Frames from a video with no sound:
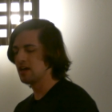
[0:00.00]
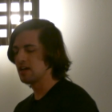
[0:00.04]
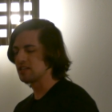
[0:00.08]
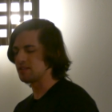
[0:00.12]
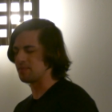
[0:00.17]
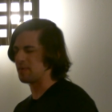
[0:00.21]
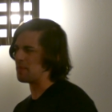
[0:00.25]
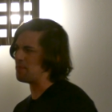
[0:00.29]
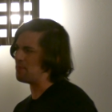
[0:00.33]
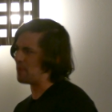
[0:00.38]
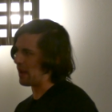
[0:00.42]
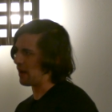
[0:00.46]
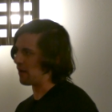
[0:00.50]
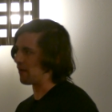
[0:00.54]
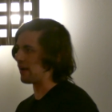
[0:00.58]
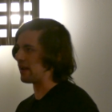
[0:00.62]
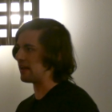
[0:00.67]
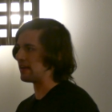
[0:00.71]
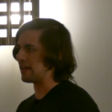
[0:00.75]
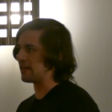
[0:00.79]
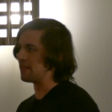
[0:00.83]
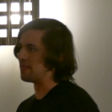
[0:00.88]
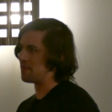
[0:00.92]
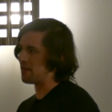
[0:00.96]
to be
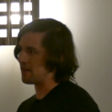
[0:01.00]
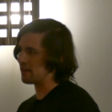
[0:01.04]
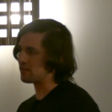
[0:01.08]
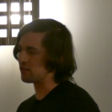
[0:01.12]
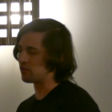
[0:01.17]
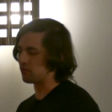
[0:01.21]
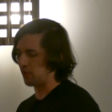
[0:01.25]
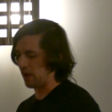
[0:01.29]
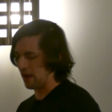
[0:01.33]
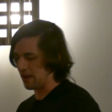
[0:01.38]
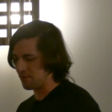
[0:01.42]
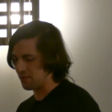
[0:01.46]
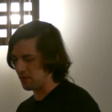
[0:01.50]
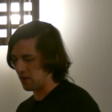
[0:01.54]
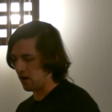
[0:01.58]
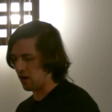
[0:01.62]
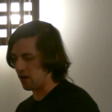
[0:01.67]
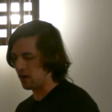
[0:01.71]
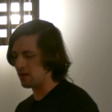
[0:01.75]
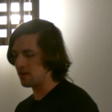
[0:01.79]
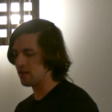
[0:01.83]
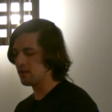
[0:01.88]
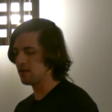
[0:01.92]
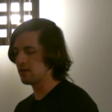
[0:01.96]
buried in this
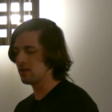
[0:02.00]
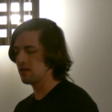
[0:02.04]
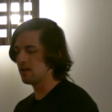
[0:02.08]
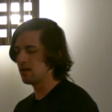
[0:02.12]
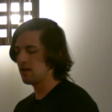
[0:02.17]
graveyard?